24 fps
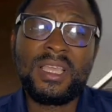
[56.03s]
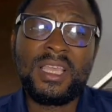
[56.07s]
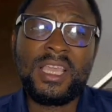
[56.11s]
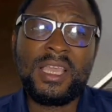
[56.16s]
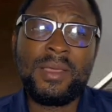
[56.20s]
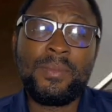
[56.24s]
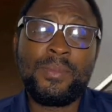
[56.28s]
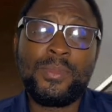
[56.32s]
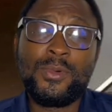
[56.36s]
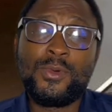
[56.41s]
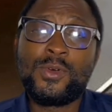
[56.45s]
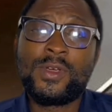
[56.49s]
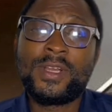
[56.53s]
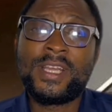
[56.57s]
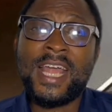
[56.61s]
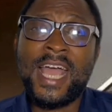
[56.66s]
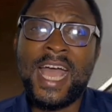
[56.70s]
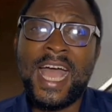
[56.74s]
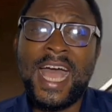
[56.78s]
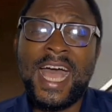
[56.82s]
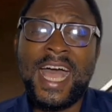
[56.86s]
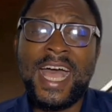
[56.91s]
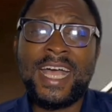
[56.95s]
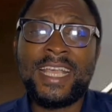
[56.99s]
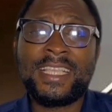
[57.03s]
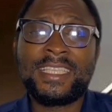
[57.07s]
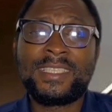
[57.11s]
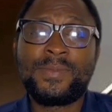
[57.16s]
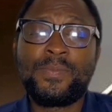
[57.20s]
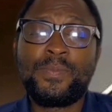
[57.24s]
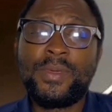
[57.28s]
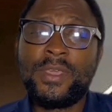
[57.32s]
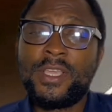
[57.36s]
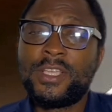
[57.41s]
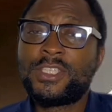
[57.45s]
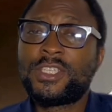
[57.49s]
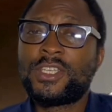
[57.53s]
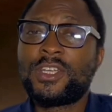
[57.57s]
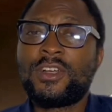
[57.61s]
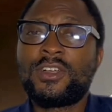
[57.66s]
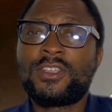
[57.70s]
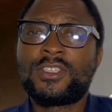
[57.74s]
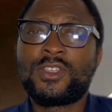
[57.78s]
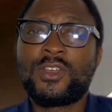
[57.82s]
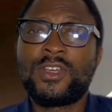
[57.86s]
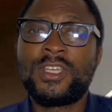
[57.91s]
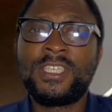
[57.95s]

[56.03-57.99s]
a book that has pictures